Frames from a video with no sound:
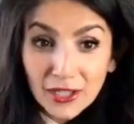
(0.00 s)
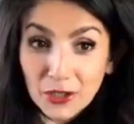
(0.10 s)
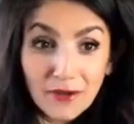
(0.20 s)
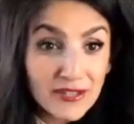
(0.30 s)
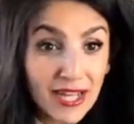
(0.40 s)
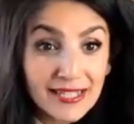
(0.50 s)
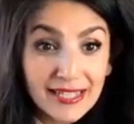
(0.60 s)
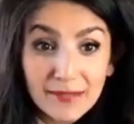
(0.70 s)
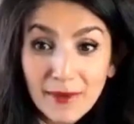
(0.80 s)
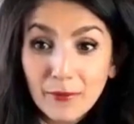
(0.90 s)
You have 10
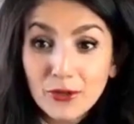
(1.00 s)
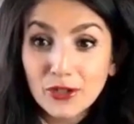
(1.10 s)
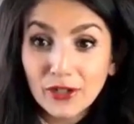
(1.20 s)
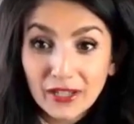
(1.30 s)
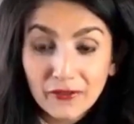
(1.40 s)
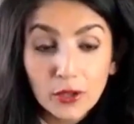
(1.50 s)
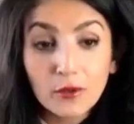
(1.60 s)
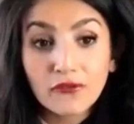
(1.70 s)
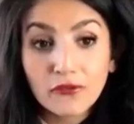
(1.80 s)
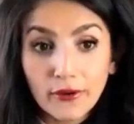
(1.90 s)
team members that are giving you
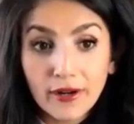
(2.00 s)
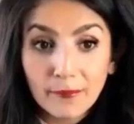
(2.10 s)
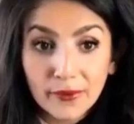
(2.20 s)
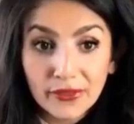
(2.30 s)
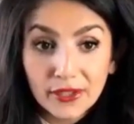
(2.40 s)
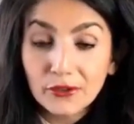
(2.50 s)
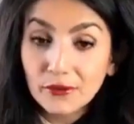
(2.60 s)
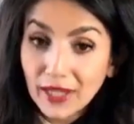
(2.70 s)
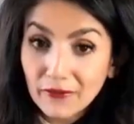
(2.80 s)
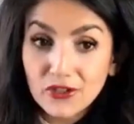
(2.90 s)
a 4 in empathy. You
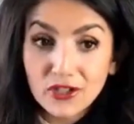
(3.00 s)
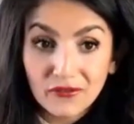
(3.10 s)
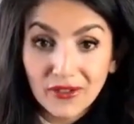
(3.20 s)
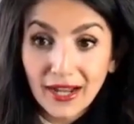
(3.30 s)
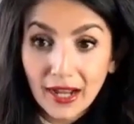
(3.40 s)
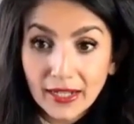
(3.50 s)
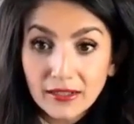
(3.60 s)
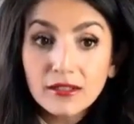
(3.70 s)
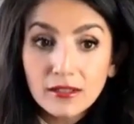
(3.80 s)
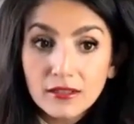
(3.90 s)
gave yourself a
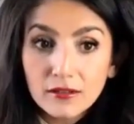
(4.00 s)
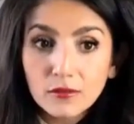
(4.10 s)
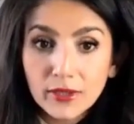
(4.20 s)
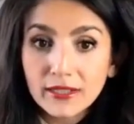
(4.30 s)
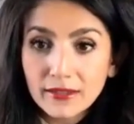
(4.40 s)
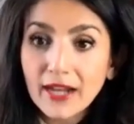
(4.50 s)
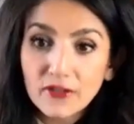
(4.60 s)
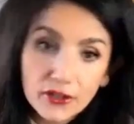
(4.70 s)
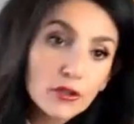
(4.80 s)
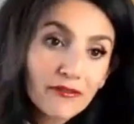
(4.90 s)
9.
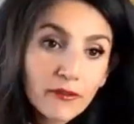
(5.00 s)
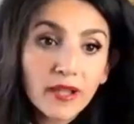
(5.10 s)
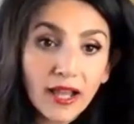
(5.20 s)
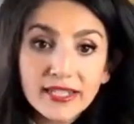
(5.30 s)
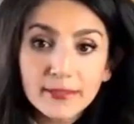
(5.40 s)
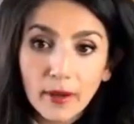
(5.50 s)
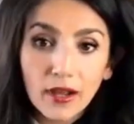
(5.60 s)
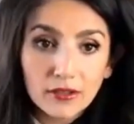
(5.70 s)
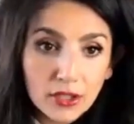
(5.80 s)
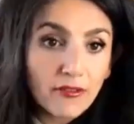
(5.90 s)
You have a blind
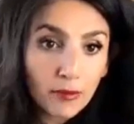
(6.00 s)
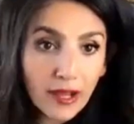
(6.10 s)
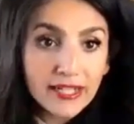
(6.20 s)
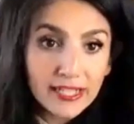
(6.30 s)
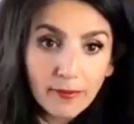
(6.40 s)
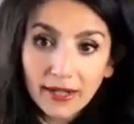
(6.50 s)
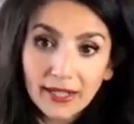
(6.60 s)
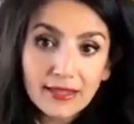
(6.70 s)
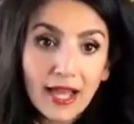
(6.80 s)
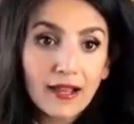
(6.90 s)
spot. You have a blind spot
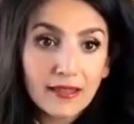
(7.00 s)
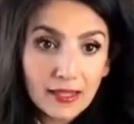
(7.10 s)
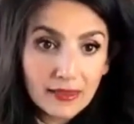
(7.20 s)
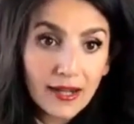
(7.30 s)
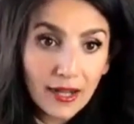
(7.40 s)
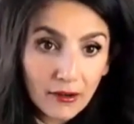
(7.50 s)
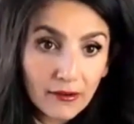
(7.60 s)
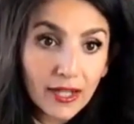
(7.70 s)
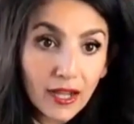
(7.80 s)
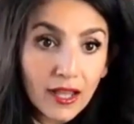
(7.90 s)
in that
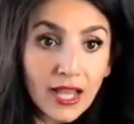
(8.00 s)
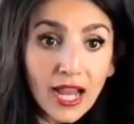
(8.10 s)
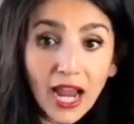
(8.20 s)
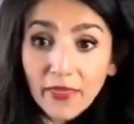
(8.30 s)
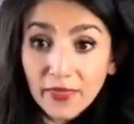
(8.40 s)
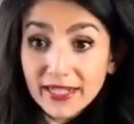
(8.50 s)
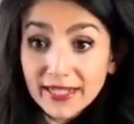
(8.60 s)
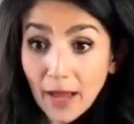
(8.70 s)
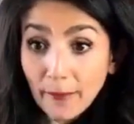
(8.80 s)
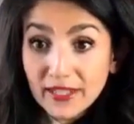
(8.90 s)
area. And this
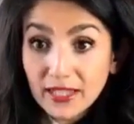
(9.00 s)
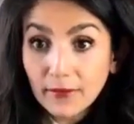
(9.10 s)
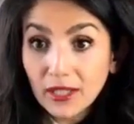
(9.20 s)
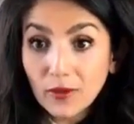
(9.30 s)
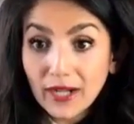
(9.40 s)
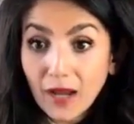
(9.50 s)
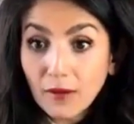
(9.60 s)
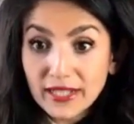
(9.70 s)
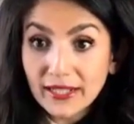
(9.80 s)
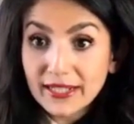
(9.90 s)
happened to me when I
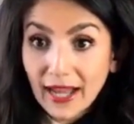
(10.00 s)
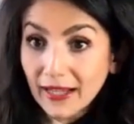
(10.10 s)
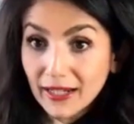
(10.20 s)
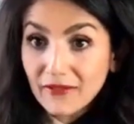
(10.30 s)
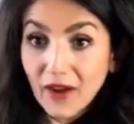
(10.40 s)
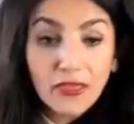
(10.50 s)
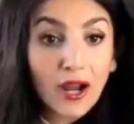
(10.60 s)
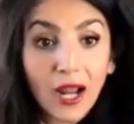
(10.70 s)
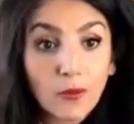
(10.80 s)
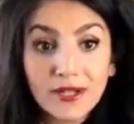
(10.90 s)
was an executive. I
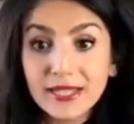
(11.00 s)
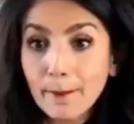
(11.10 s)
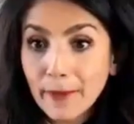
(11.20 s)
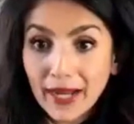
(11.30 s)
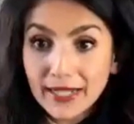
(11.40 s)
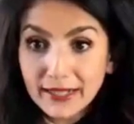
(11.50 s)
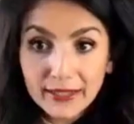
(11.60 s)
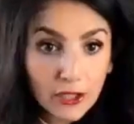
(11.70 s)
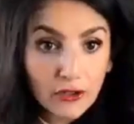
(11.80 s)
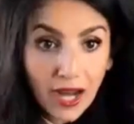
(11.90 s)
thought I was the best
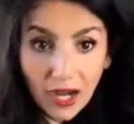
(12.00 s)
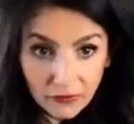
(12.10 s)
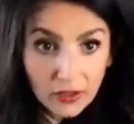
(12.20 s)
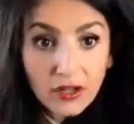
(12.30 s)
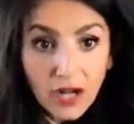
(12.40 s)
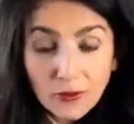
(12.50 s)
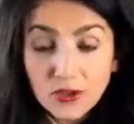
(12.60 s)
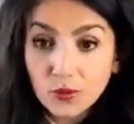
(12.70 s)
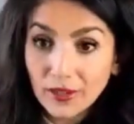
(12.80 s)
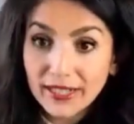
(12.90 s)
leader ever. I
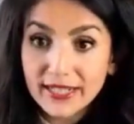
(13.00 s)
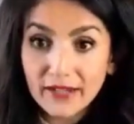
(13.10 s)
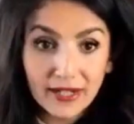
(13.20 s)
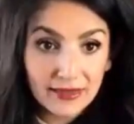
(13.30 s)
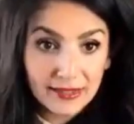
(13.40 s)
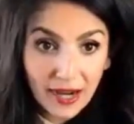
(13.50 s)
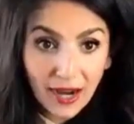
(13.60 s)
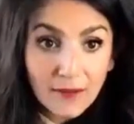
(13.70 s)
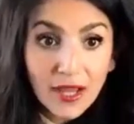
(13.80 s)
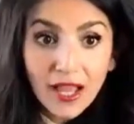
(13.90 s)
was 27 at the
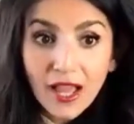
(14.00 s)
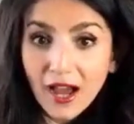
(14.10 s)
time.